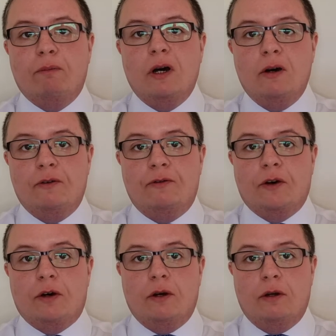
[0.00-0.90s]

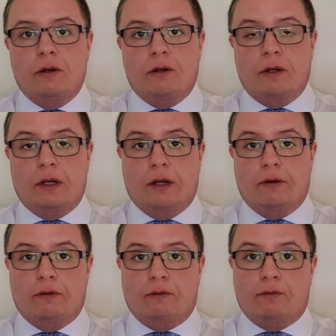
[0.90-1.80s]
Martha,
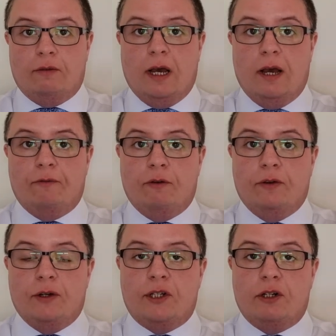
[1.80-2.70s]
from
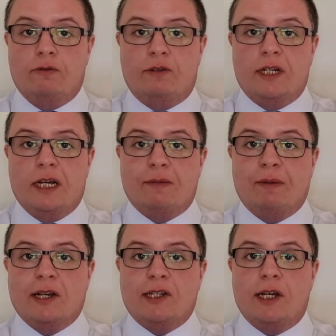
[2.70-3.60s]
verse 2 of today's
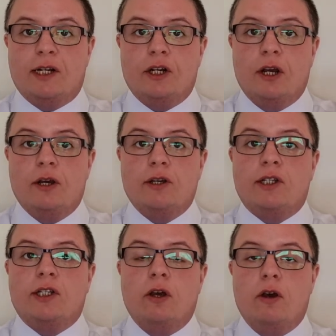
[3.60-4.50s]
passage,
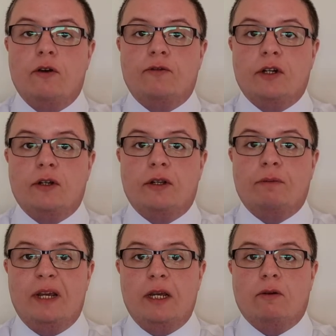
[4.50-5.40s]
served at the
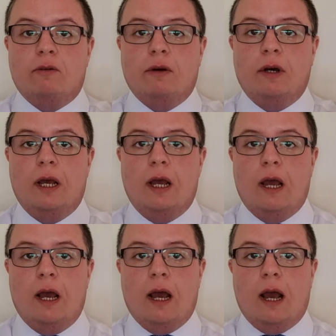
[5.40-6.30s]
meal.
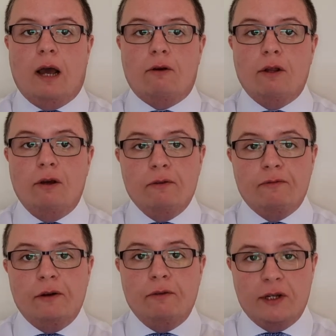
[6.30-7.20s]
And although the
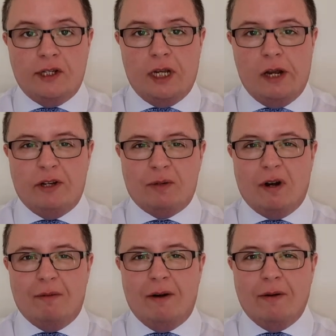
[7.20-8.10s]
focus here is
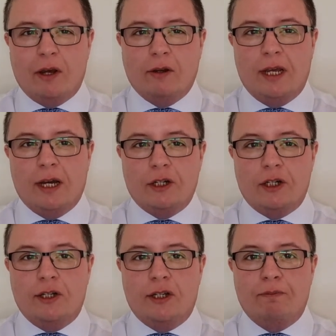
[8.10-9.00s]
primarily on the
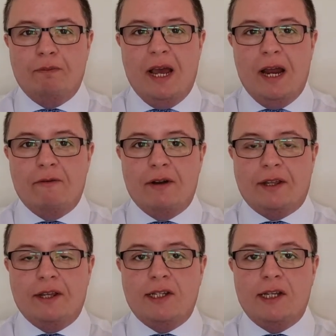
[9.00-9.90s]
actions of Mary,
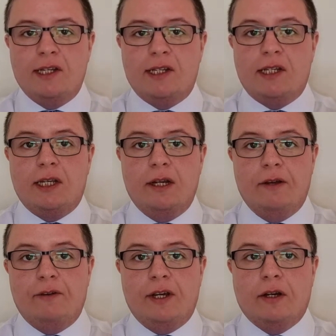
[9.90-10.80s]
this is
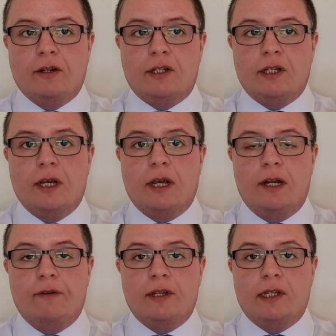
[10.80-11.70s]
significant in
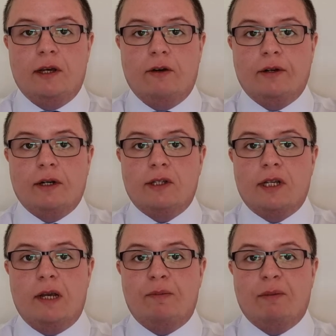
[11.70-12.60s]
of itself, and I'll
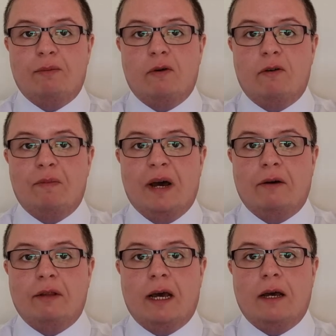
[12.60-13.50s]
say a bit more
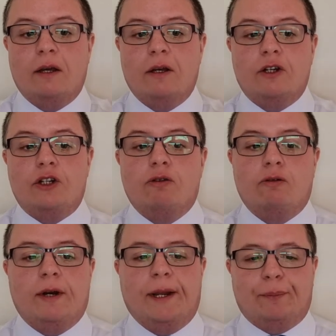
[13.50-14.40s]
about that
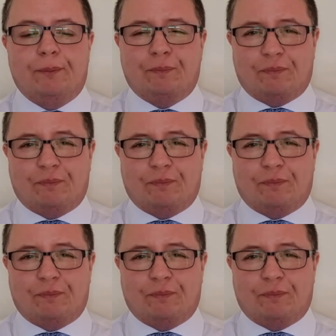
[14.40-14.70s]
shortly.